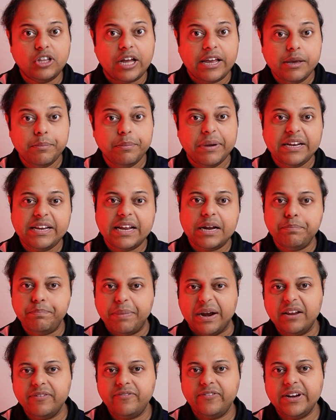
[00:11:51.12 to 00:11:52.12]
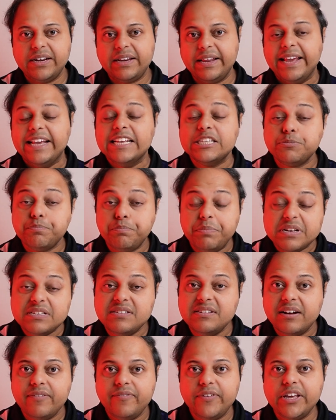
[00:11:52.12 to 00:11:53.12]
the immediate benefit is
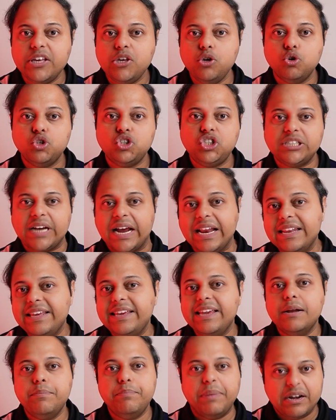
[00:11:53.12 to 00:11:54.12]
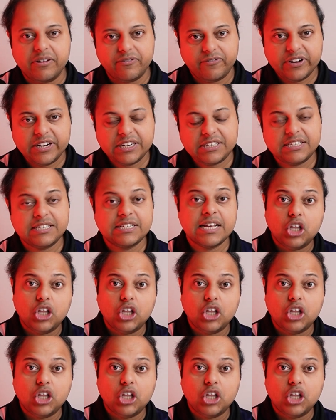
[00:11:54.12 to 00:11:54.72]
preserving your childcare benefits,